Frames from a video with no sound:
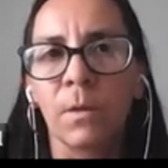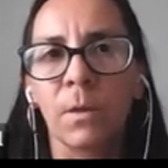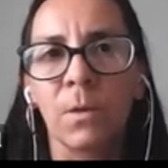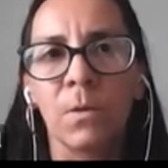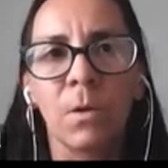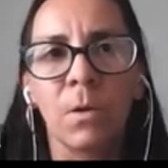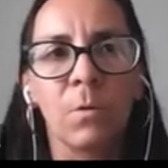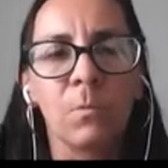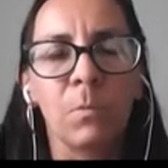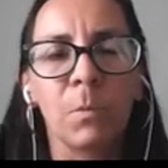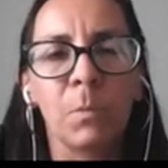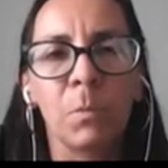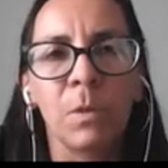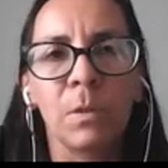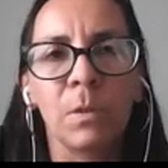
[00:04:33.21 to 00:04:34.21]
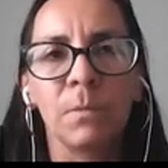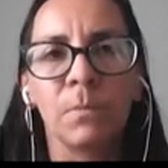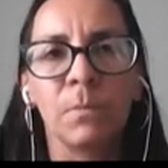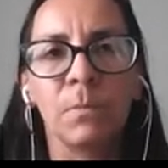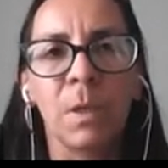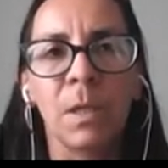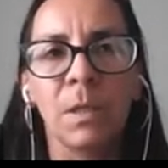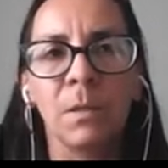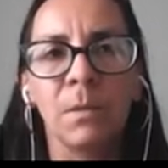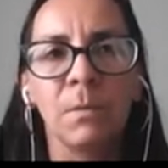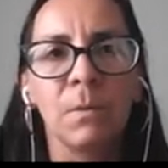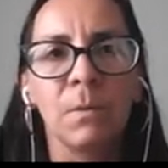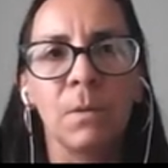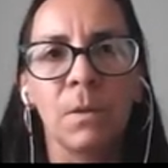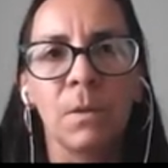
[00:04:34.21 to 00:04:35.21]
I know a lot of people
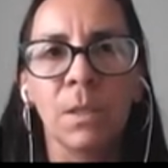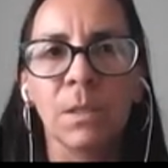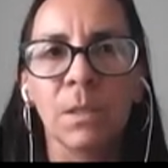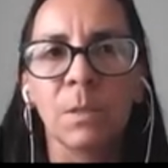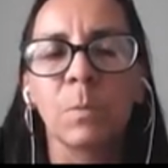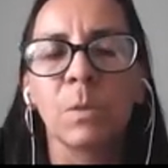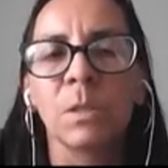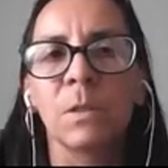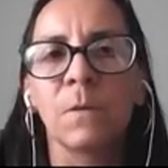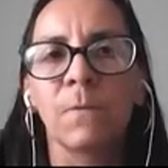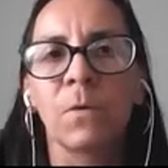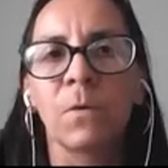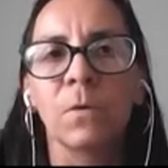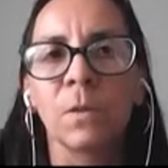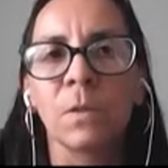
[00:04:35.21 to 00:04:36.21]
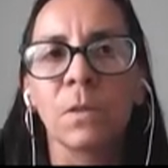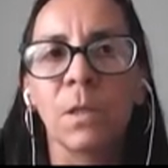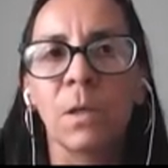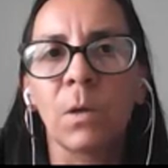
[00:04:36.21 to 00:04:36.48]
pay these expensive courses.